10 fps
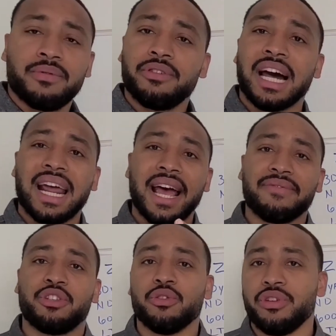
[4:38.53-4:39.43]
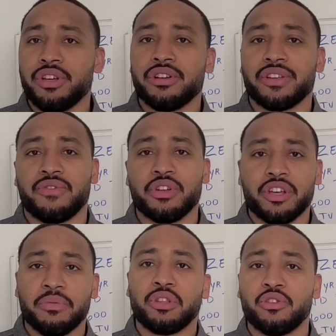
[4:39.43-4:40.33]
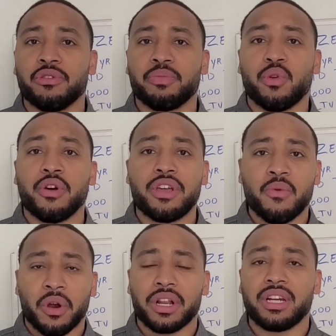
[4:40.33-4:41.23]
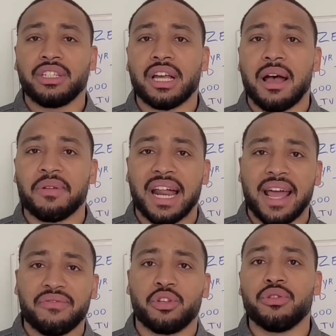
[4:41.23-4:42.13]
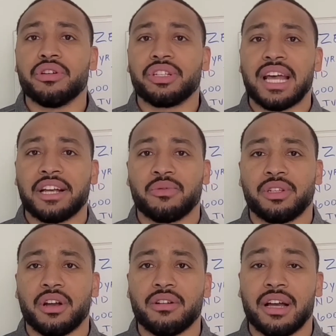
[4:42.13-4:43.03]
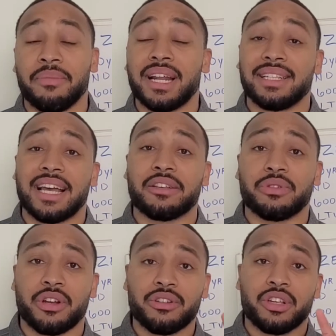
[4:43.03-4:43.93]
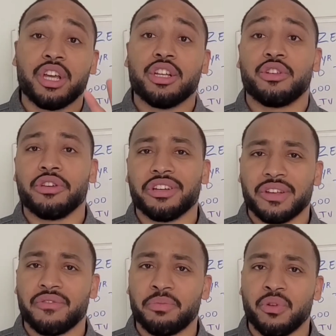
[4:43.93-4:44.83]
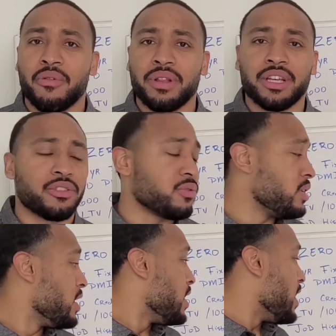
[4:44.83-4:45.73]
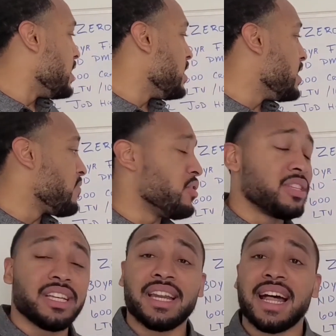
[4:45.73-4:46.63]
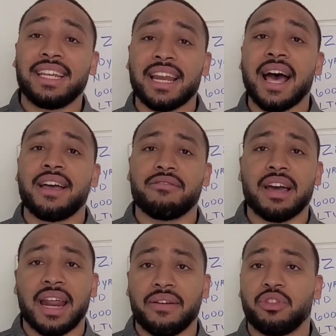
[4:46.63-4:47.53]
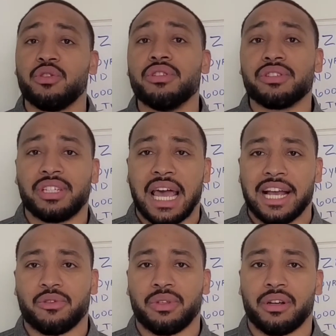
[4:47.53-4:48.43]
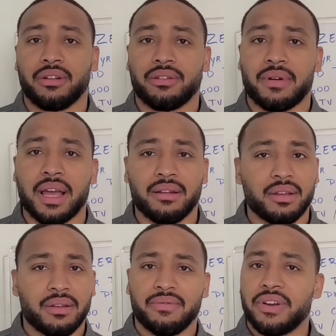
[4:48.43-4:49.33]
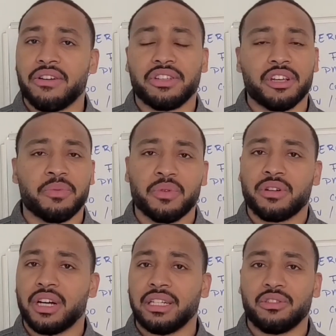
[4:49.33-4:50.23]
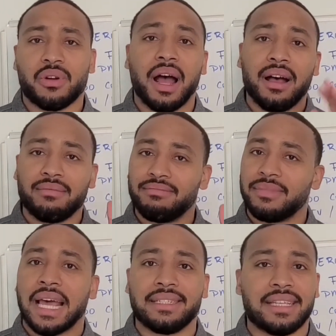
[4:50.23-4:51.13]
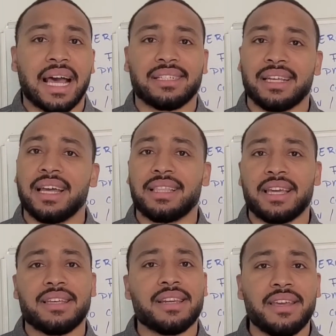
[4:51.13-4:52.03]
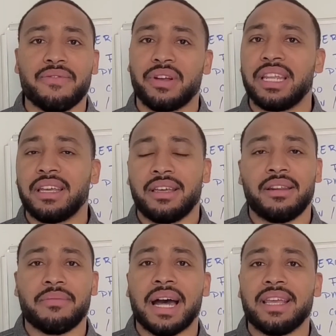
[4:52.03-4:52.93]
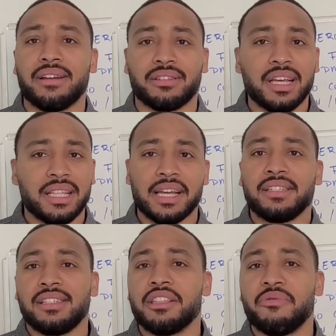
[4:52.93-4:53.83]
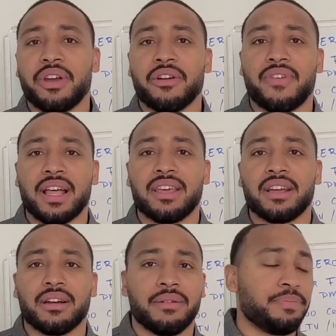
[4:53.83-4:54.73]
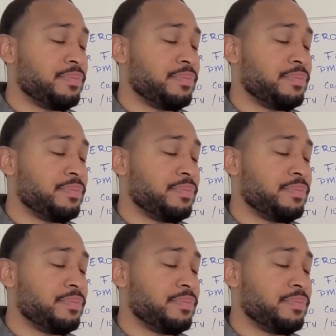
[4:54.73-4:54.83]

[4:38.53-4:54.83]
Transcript: you got to have 2 years. If you're a W-2 employee and working at a job, you got to have 2 years not tax returns, 2 years of employment history. And then if you're 1099, you got to have 2 years of tax returns, right? Very simple, cut and dry. Exact same thing you need for anybody else. They just need to verify the income.